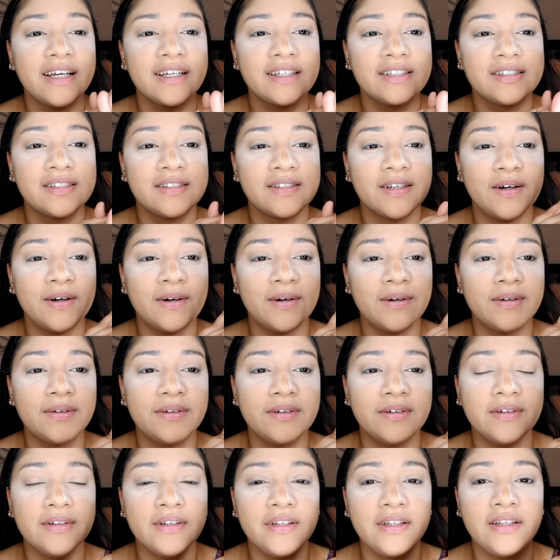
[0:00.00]

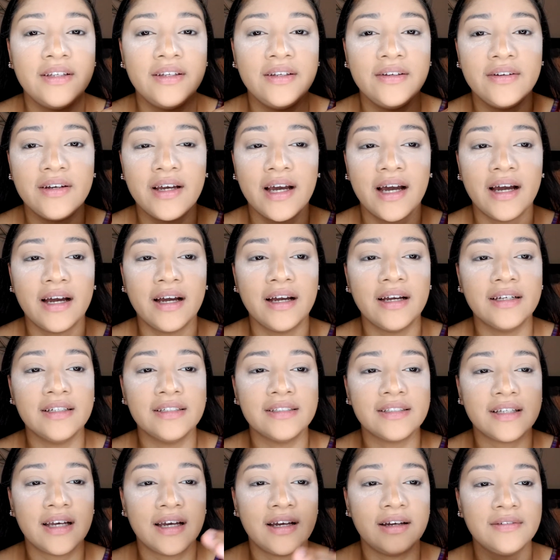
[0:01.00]
so you
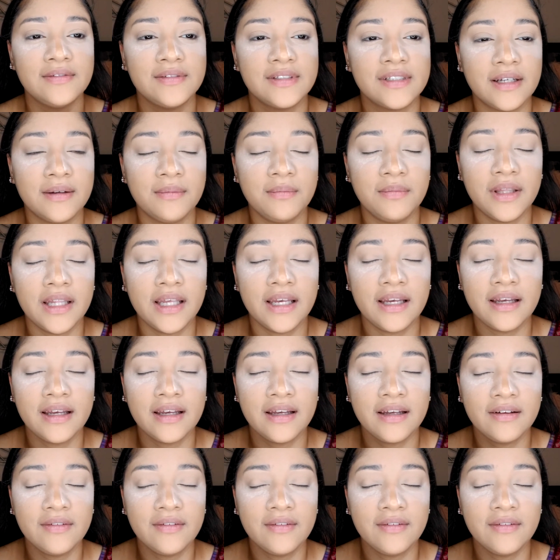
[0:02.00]
guys have something